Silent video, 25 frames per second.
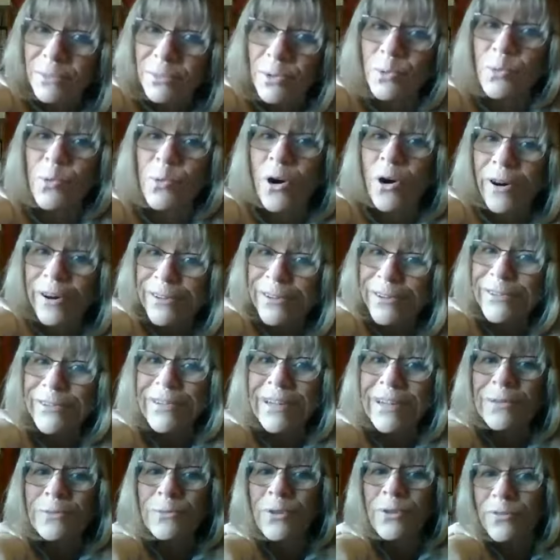water
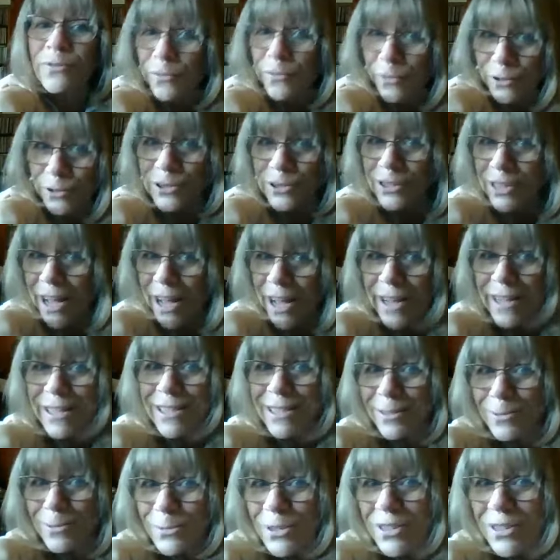and we'll
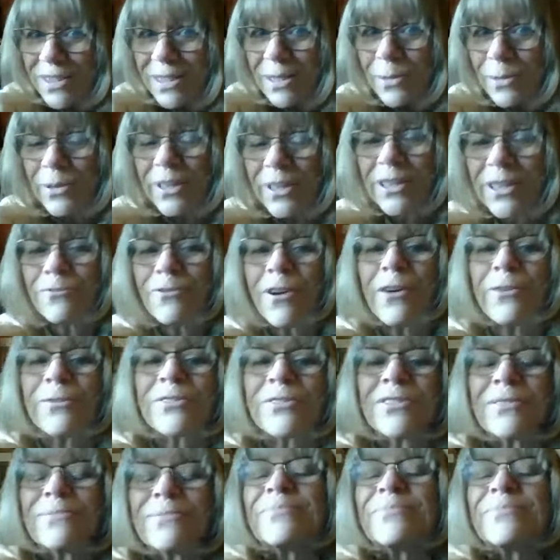fertilize and we'll see when it grows.